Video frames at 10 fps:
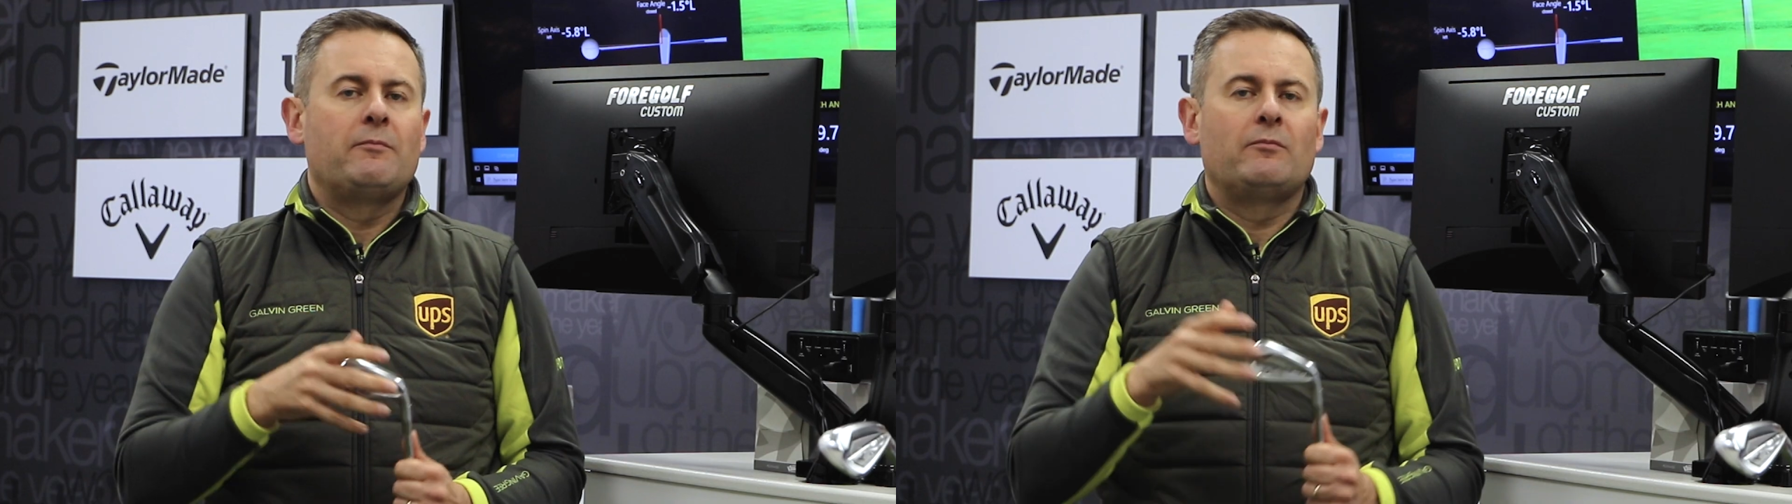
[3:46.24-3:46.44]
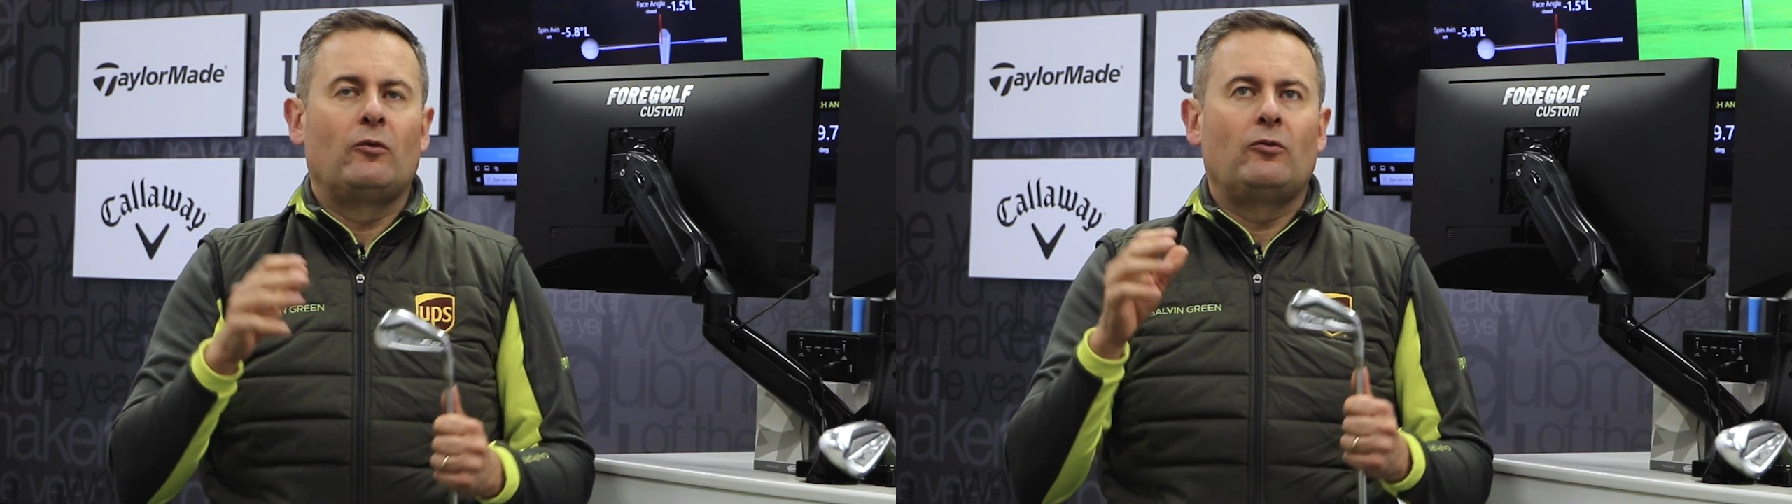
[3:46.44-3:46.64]

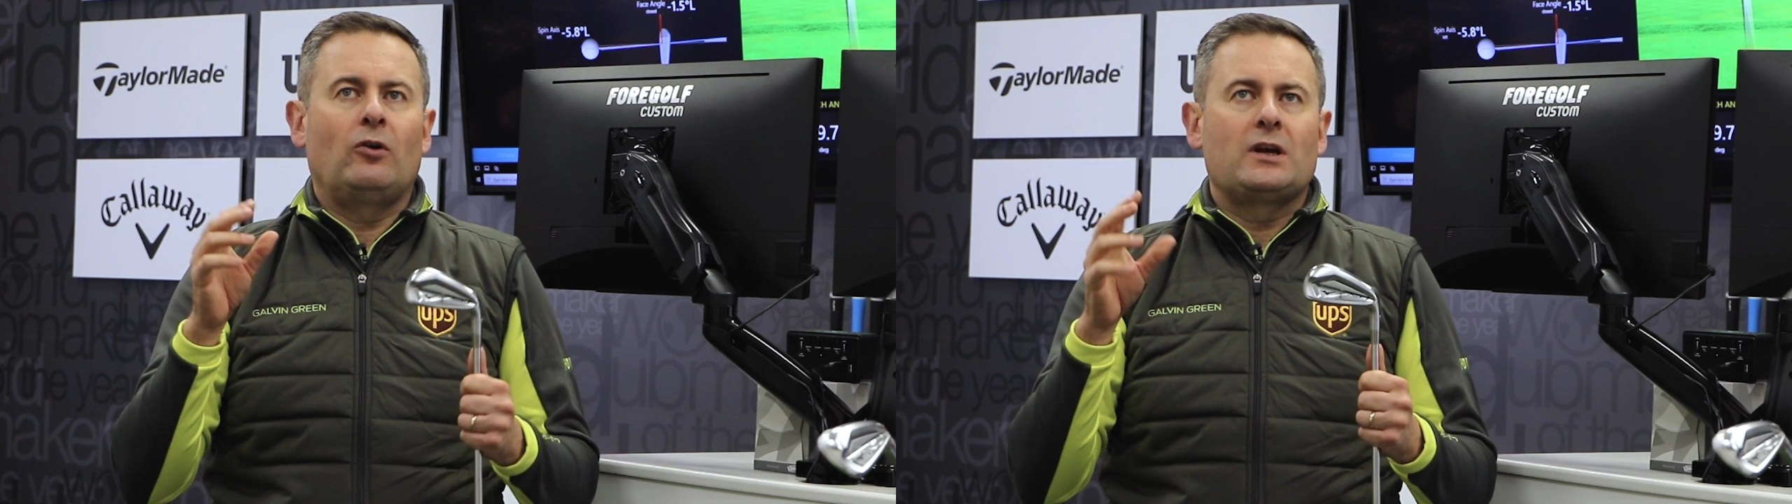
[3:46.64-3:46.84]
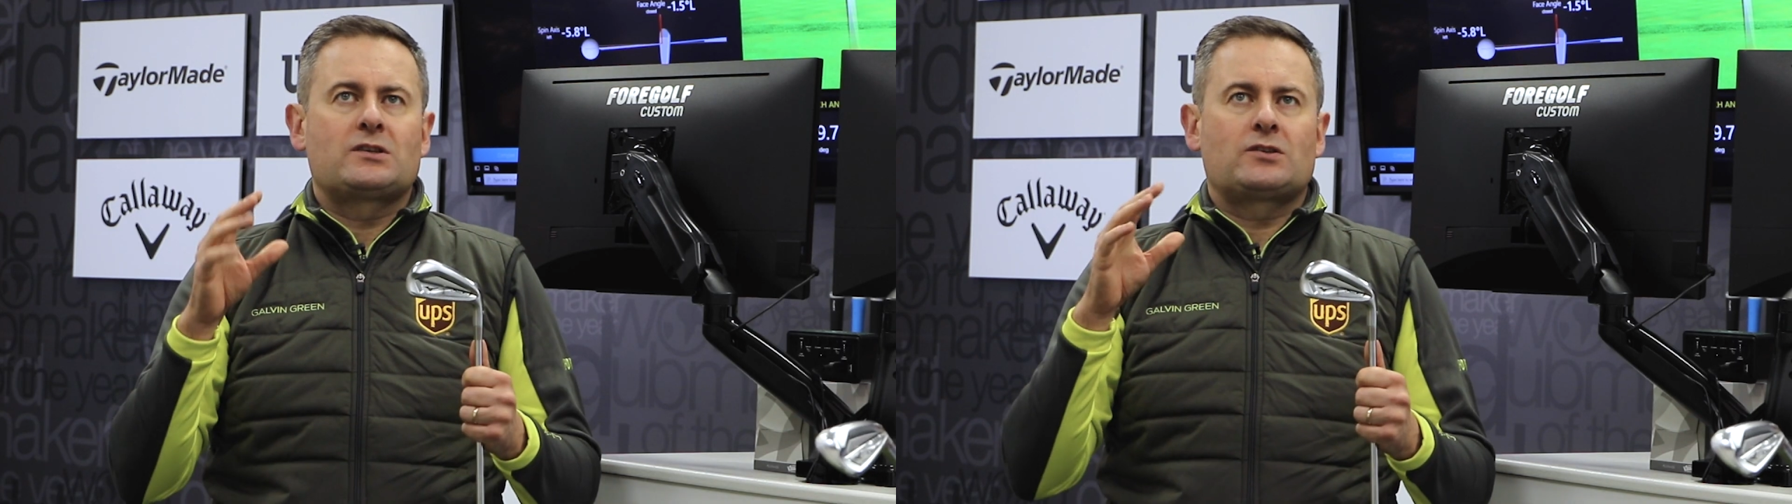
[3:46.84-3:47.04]

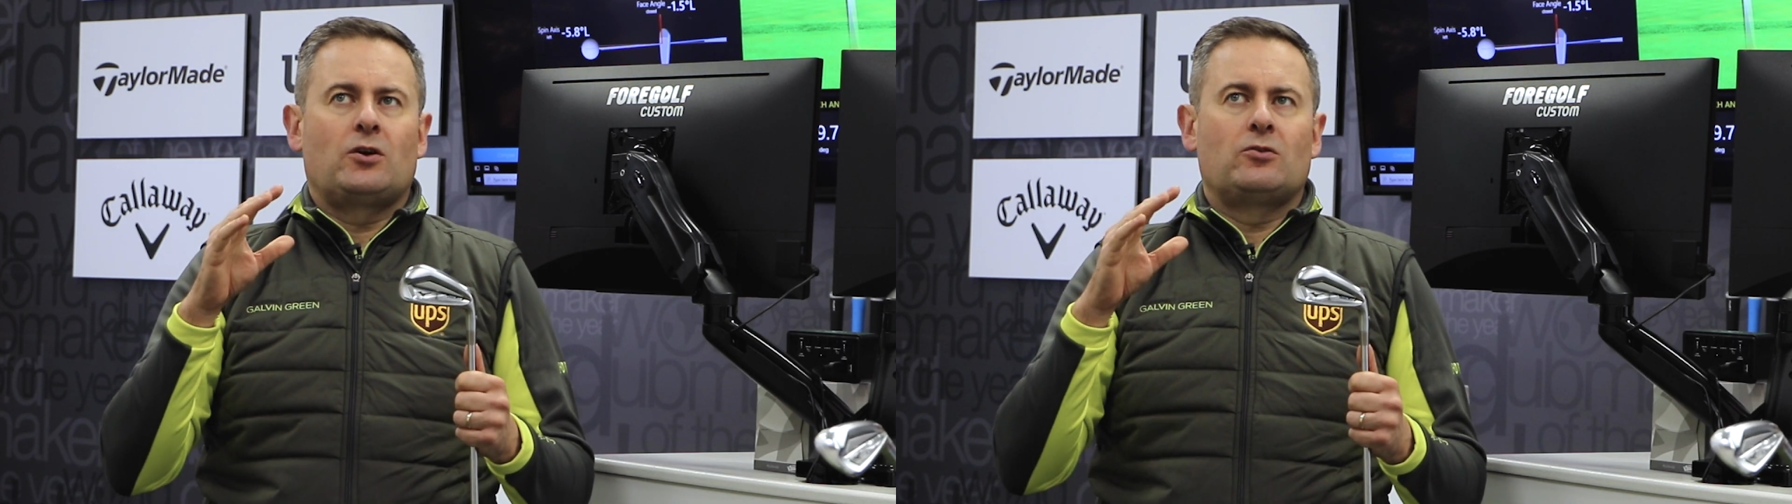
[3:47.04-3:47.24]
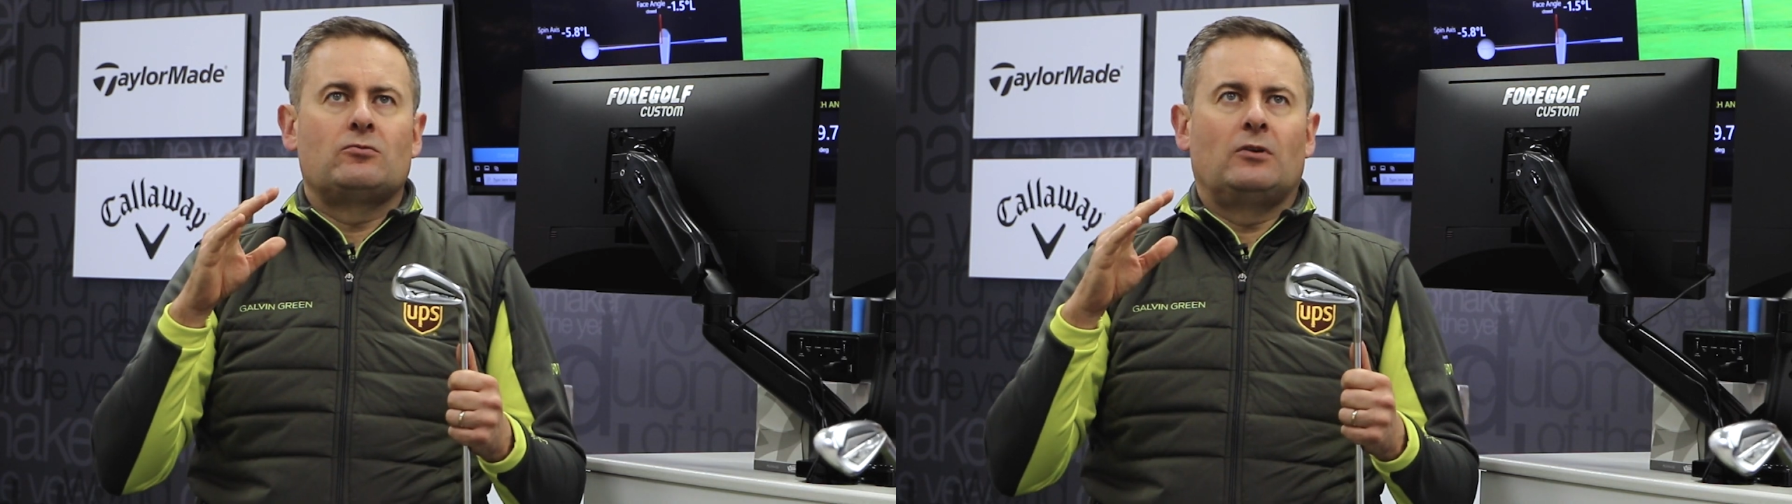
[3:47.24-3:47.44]
Right,
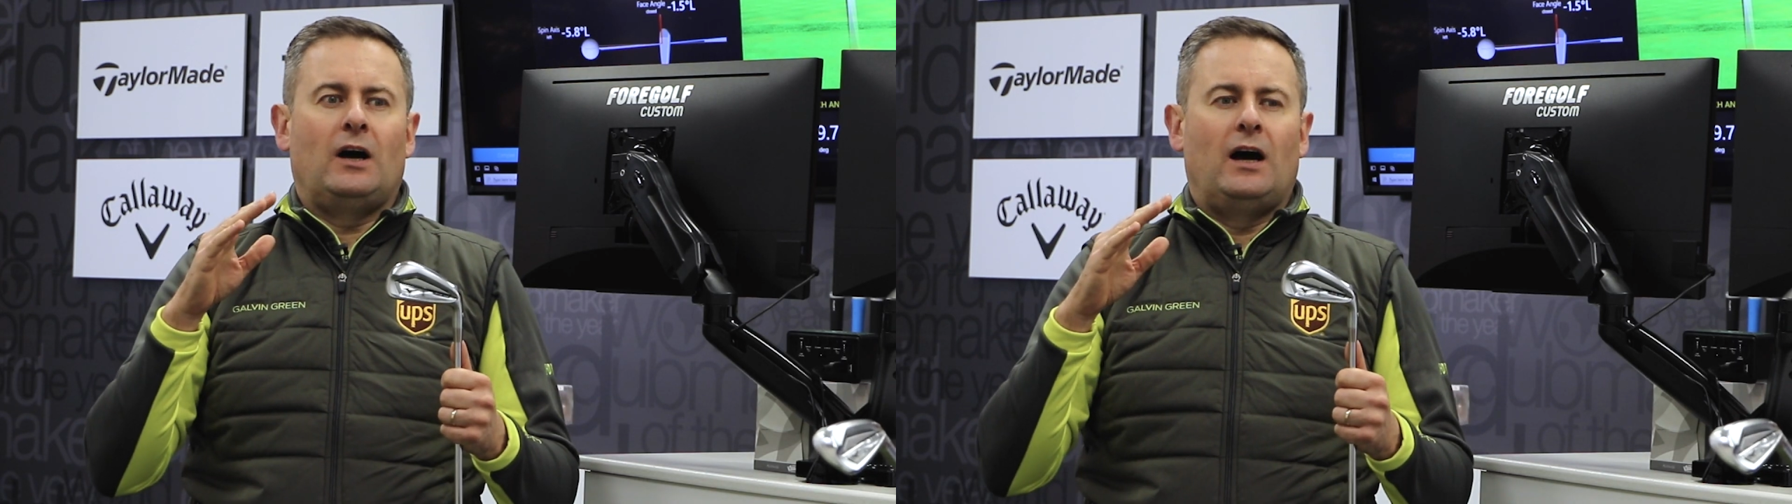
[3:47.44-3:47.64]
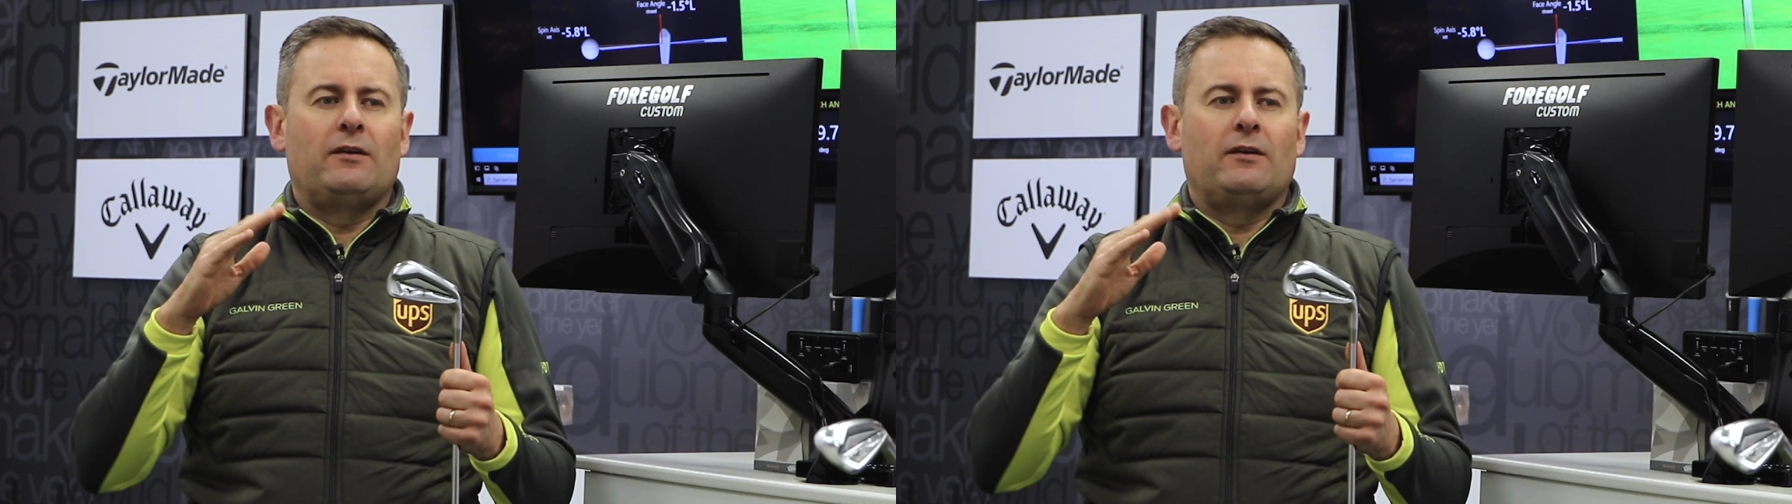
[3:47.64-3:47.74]
so